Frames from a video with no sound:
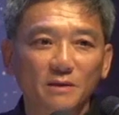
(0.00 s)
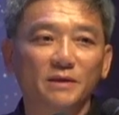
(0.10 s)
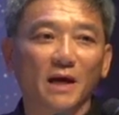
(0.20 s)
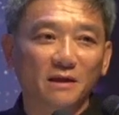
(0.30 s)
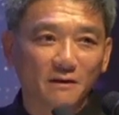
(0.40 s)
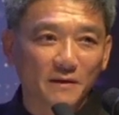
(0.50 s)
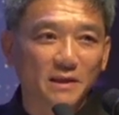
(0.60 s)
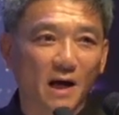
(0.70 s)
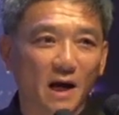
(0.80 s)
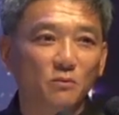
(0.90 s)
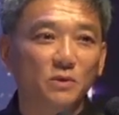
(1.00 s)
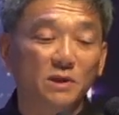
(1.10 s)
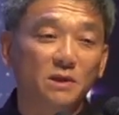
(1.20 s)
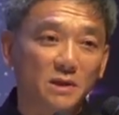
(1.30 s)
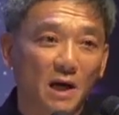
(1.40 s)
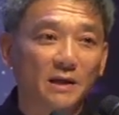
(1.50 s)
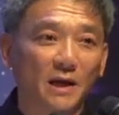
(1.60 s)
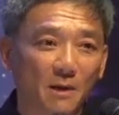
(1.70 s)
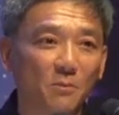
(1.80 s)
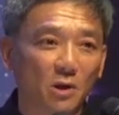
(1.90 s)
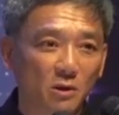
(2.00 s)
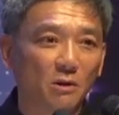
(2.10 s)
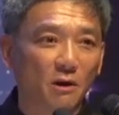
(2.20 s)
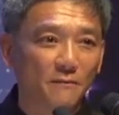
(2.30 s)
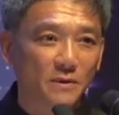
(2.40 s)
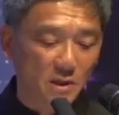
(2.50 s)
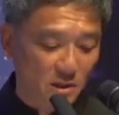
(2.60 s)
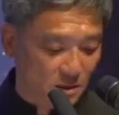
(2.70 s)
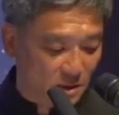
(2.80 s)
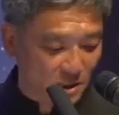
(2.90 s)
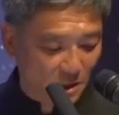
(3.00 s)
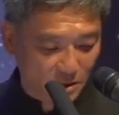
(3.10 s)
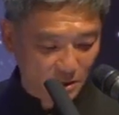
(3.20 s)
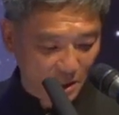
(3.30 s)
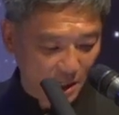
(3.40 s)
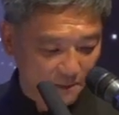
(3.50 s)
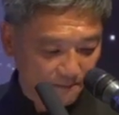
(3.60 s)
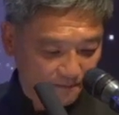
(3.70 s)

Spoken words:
the scientific side, which is the side that I'm going to obviously discuss today.